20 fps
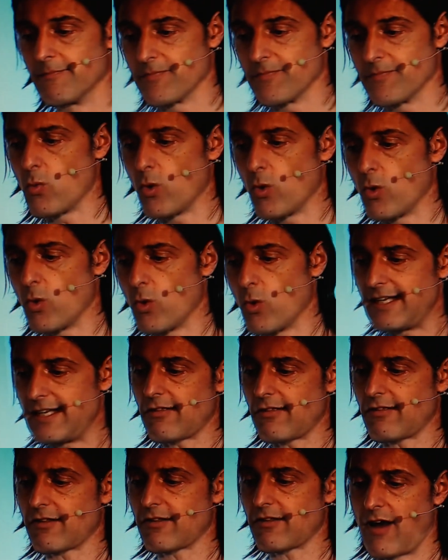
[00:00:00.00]
what he
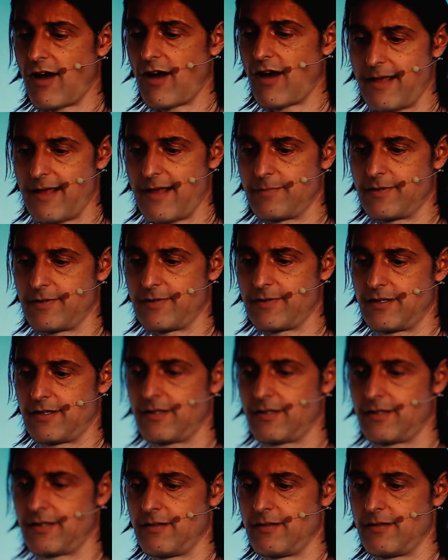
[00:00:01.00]
described
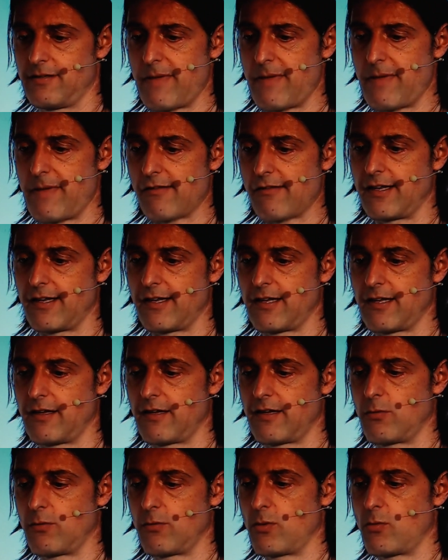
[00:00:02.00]
basically
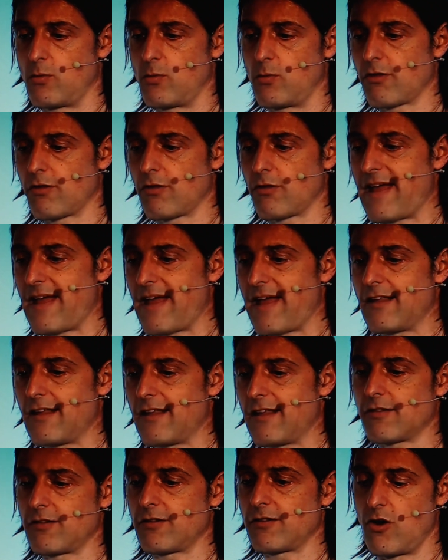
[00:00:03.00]
was
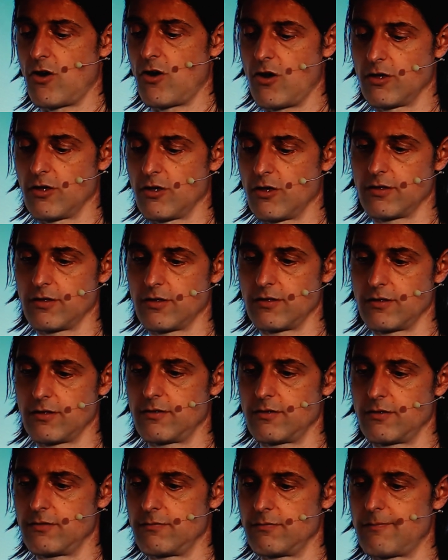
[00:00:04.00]
based on,
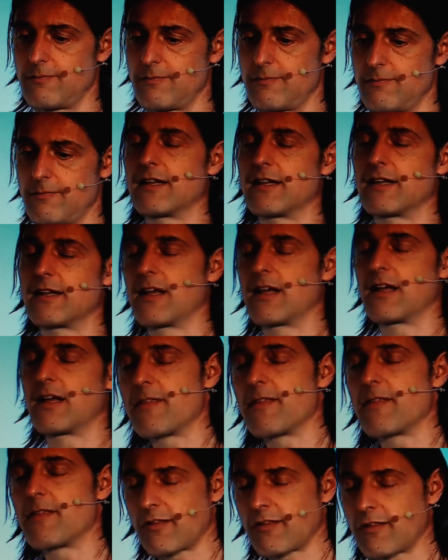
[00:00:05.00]
maybe
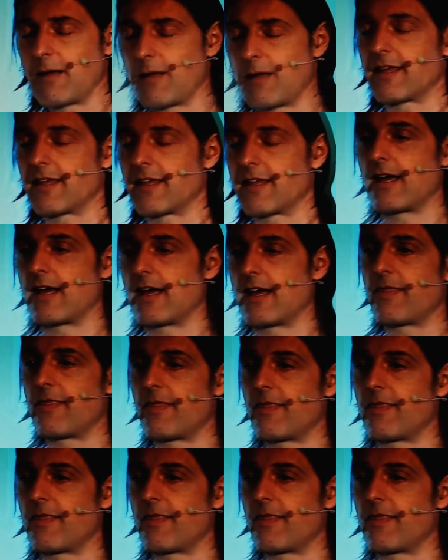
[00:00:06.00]
this is something, this